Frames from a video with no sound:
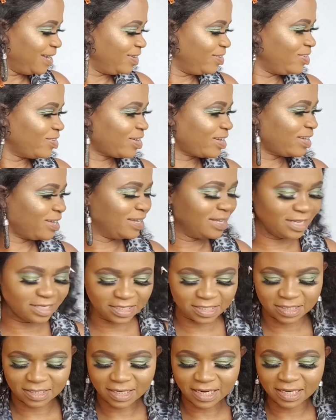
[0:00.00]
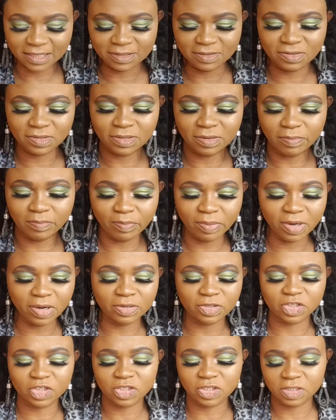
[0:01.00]
Okay, let's do some
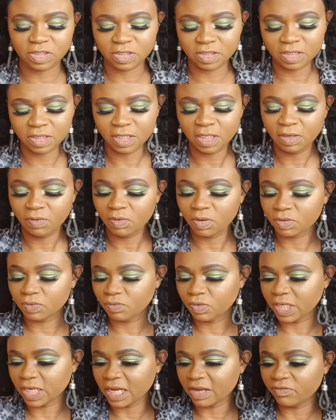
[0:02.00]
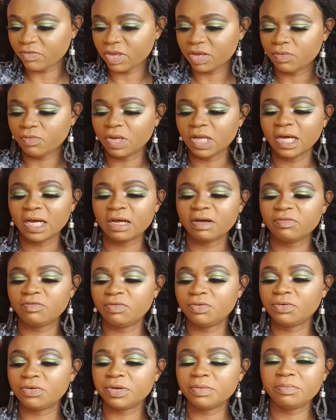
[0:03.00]
blush. What do we have here? We have
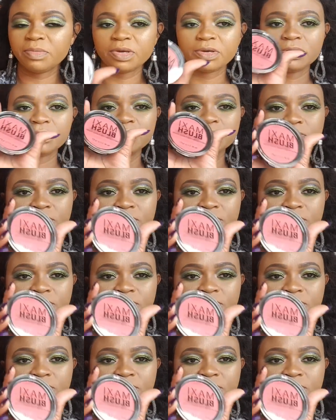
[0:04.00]
Rimmel.